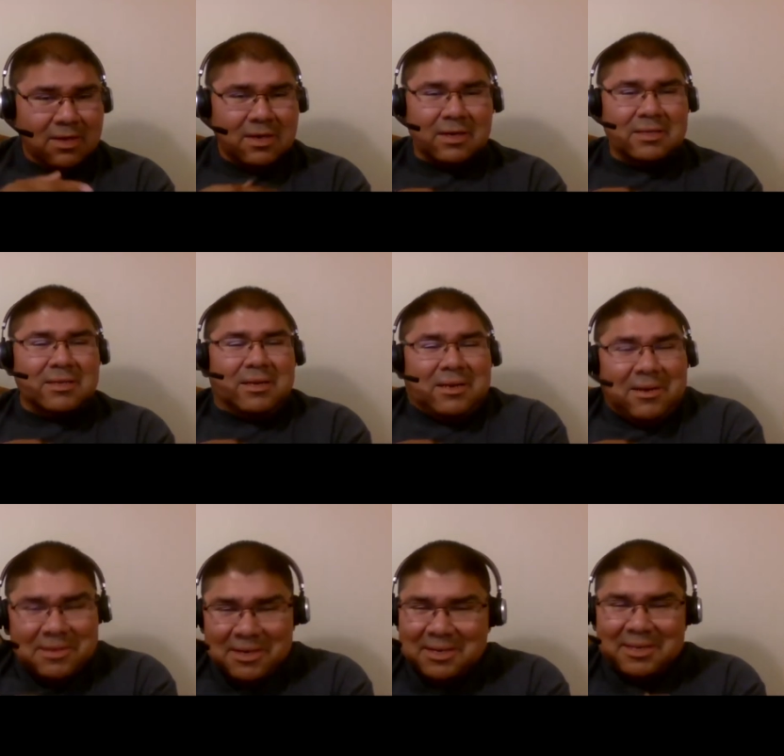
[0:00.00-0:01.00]
I
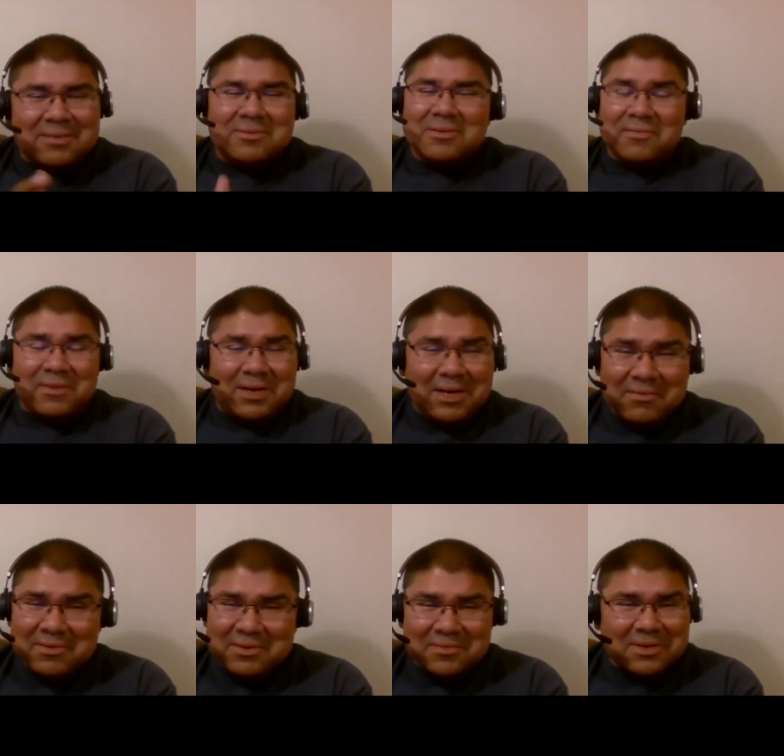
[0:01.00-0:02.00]
said, I don't know if I have
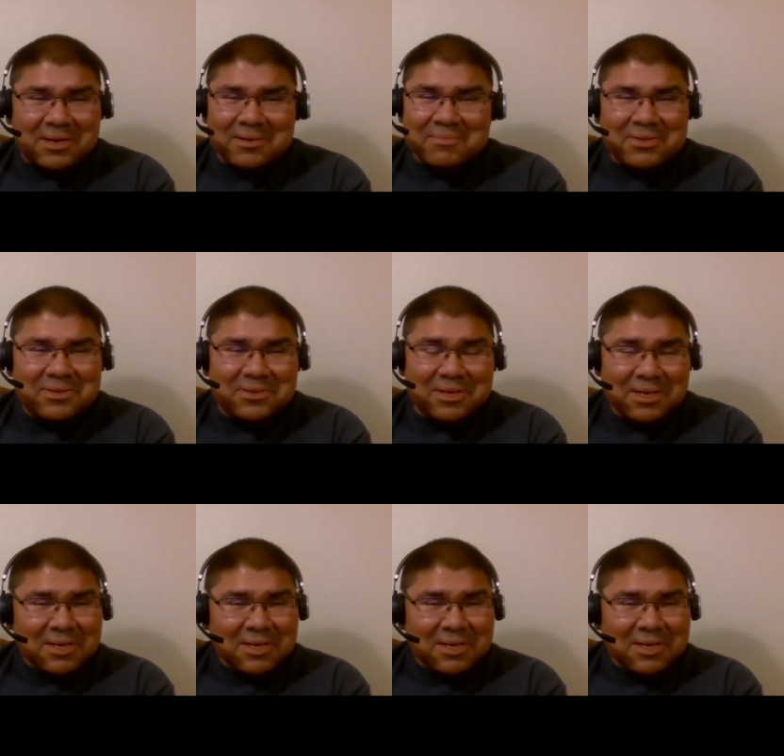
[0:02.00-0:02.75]
enough time to